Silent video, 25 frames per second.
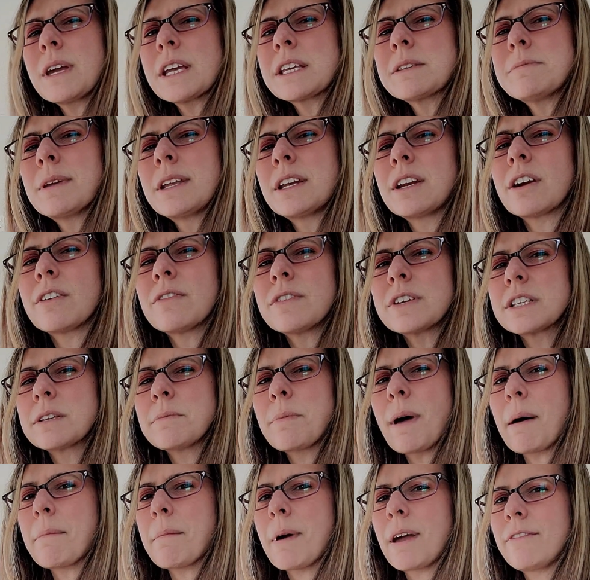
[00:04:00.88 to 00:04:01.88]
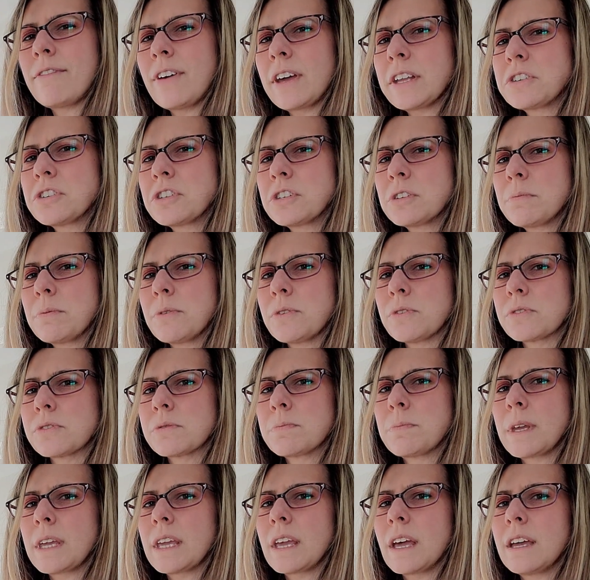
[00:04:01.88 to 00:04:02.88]
makes me nervous about my vegetables
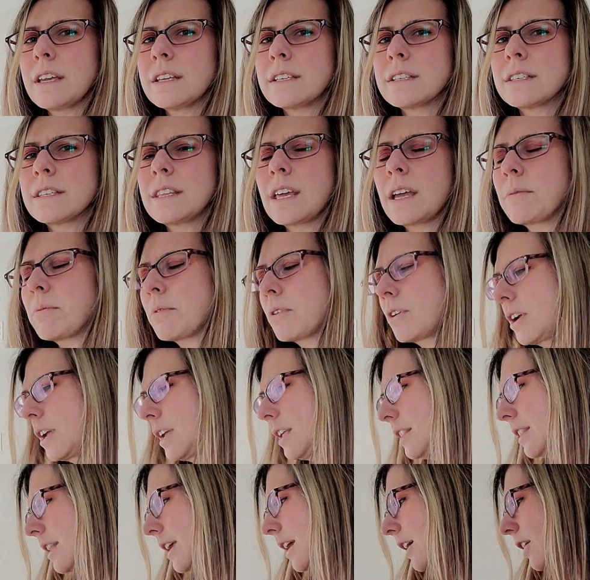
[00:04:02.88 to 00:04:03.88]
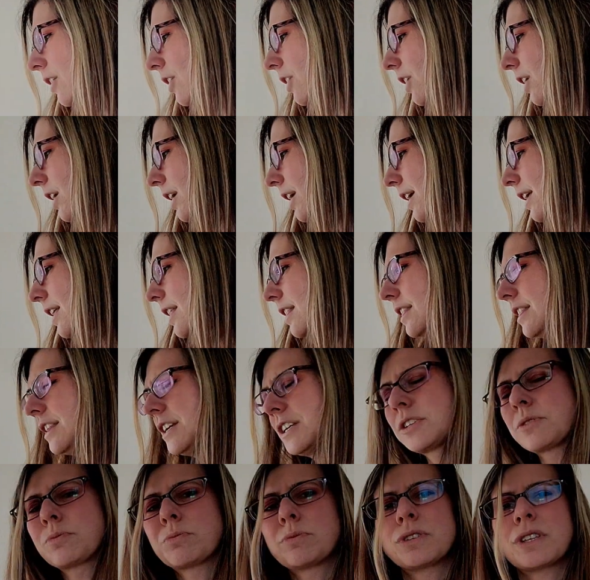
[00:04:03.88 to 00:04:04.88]
because they were in there.
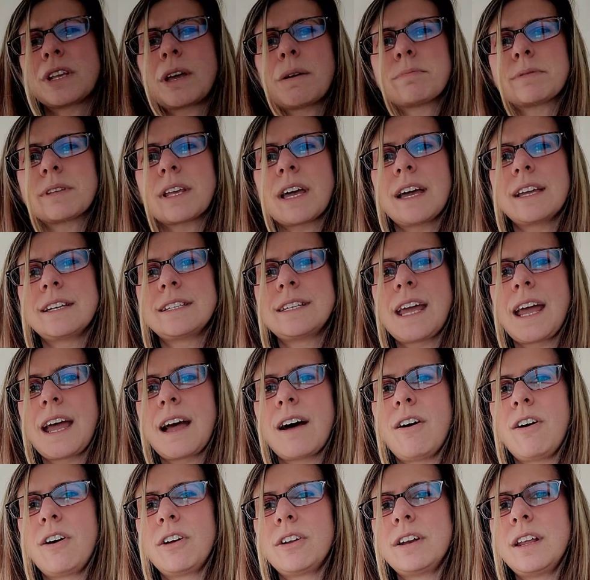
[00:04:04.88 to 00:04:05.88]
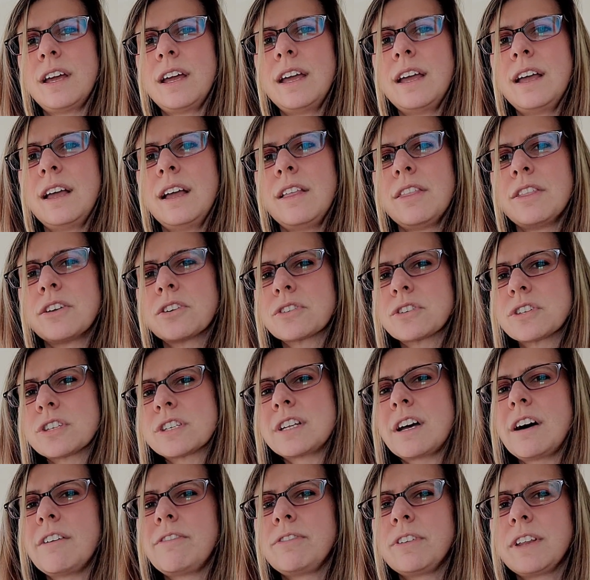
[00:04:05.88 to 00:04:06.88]
This was upside down. There's
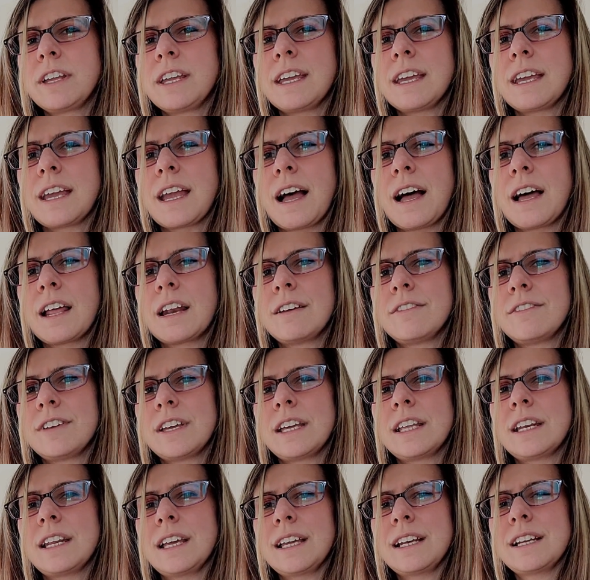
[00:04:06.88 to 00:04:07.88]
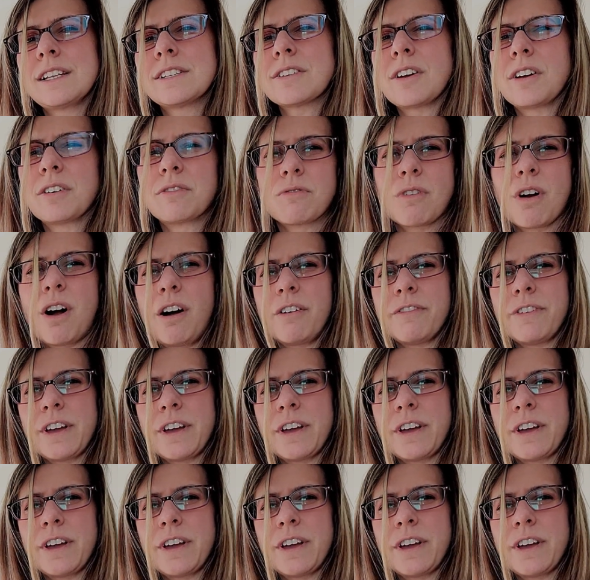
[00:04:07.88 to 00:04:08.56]
stuff leaking out of it and it's on raw